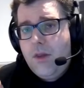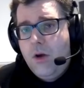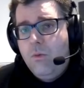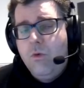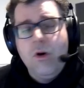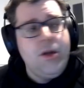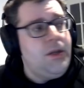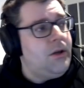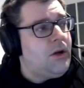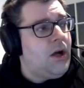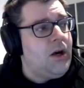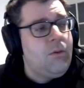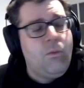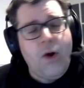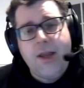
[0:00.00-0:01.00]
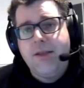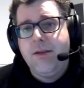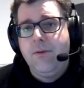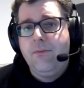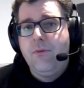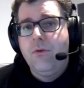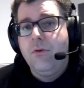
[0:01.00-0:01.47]
What are you kind of
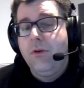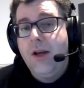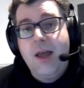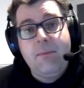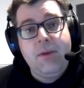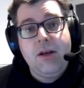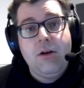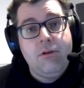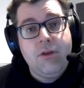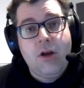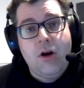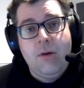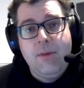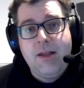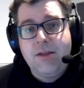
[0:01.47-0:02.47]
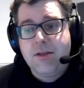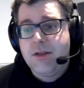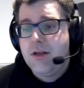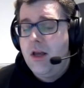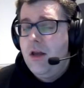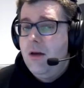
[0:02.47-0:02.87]
waiting for? Let me know in the comments.